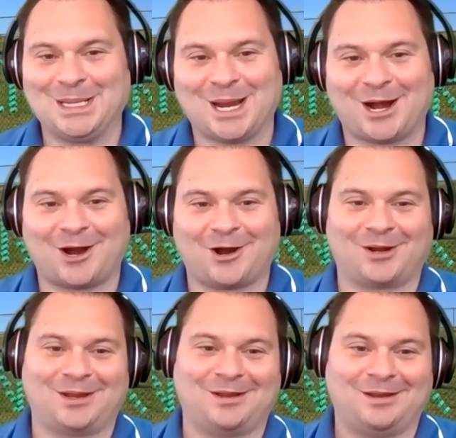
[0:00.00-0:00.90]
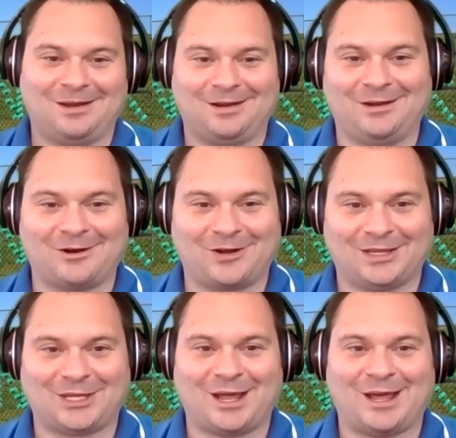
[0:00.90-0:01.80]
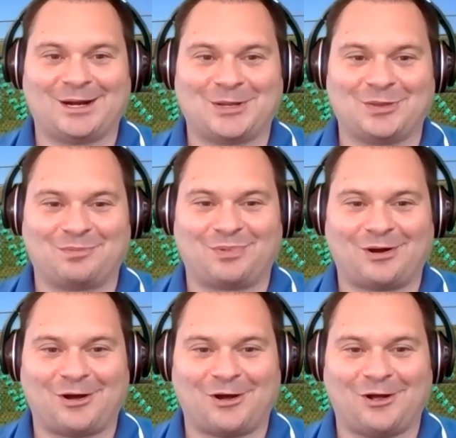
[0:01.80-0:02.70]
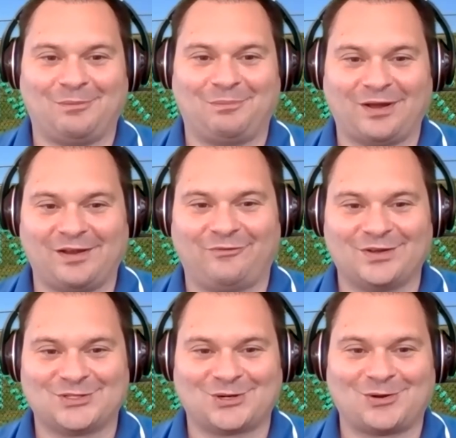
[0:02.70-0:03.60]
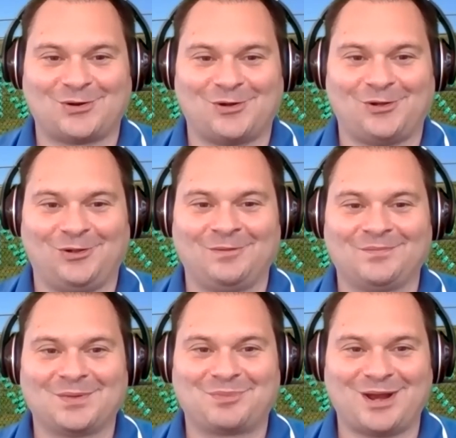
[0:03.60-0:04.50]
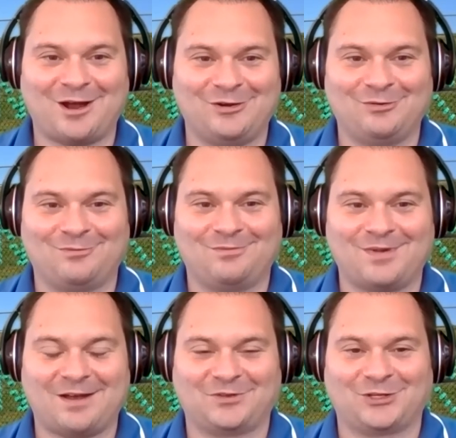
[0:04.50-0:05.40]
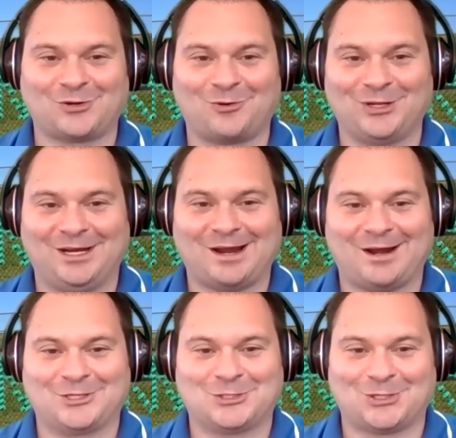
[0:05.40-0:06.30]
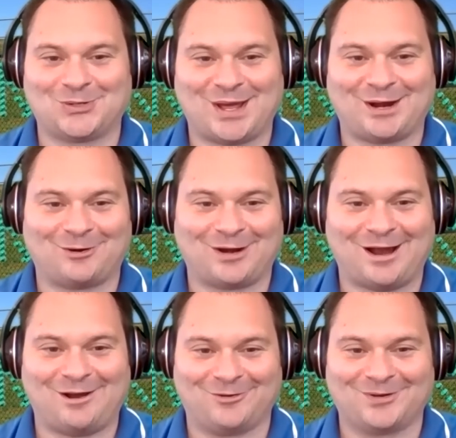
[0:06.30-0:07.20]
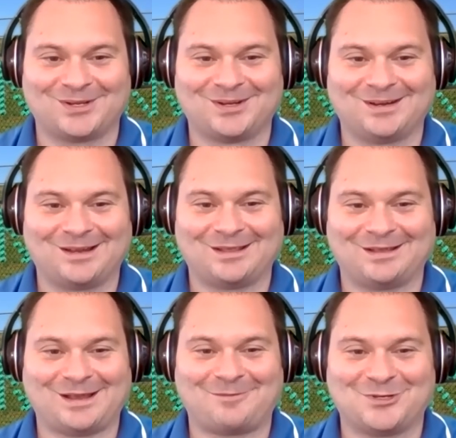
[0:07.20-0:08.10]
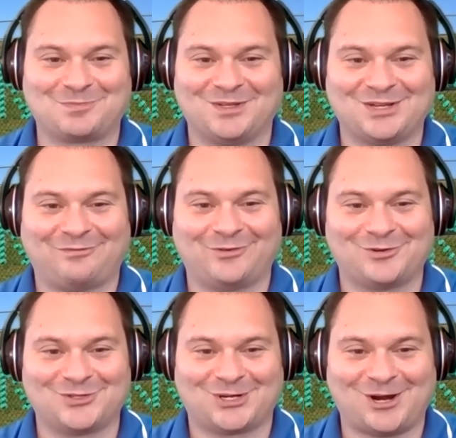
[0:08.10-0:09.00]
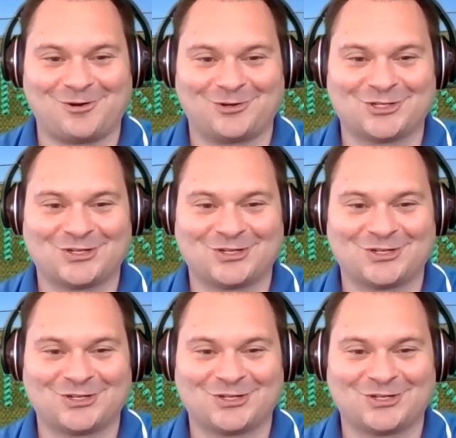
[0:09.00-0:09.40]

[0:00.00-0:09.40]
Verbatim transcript: there, you know, get the head on the ball, play physical, but now you have to totally kind of turn that around. And that must be tough for you as a coach.